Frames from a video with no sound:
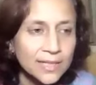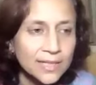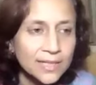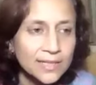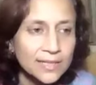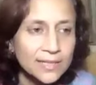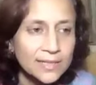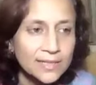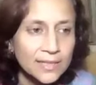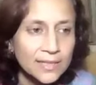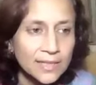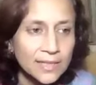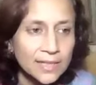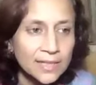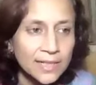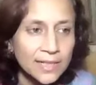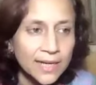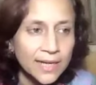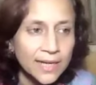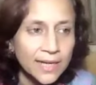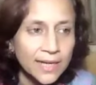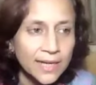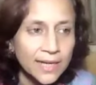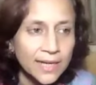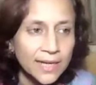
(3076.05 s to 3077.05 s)
it is
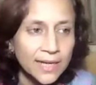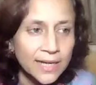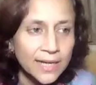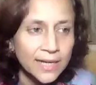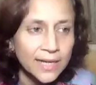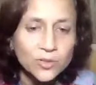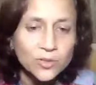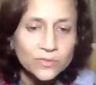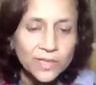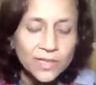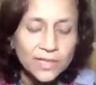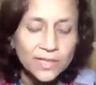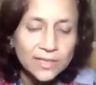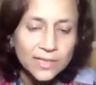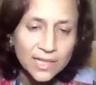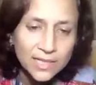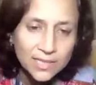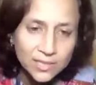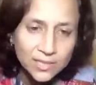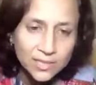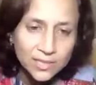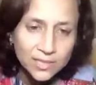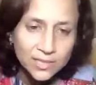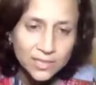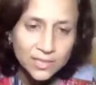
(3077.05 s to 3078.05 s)
a fallout of the
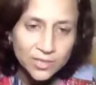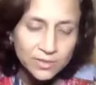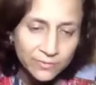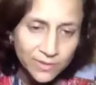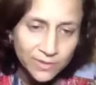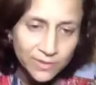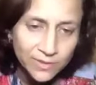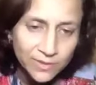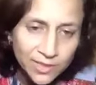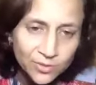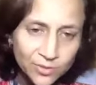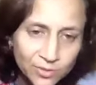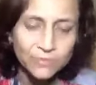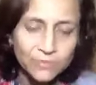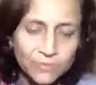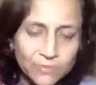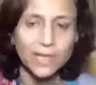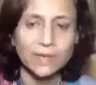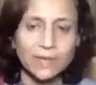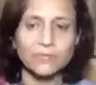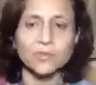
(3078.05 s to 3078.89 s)
Industrial Revolution